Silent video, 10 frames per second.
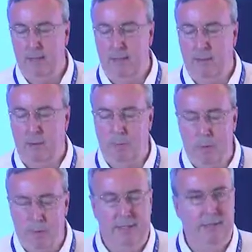But
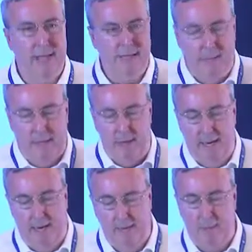when we do that
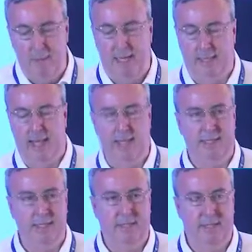macroeconomic
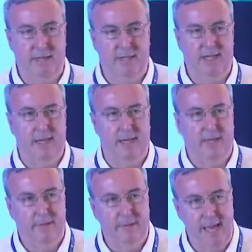analysis on the other side
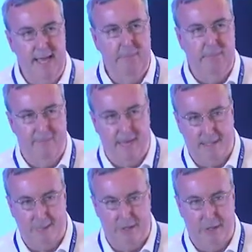of the income
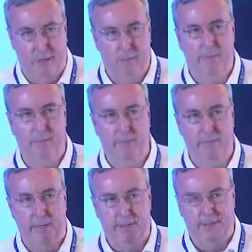effect on jobs, all
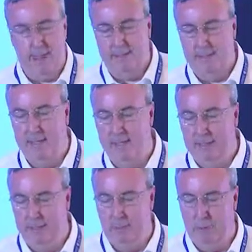of those factors leading
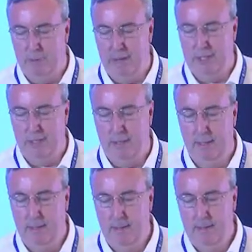to job creation,
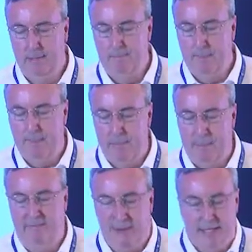then
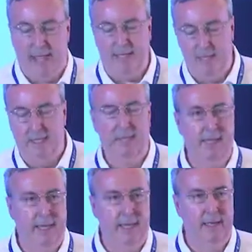we find actually
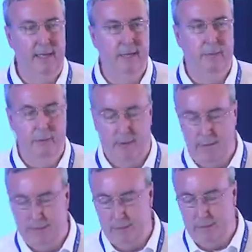that the income
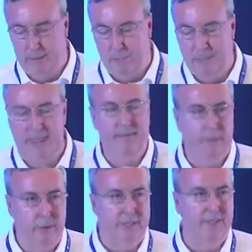creation on jobs is even
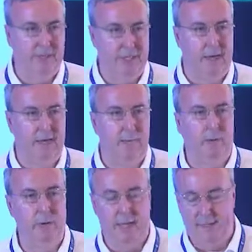greater for China,
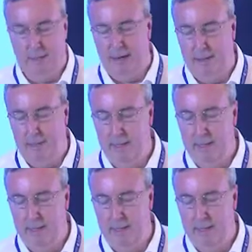more or less around,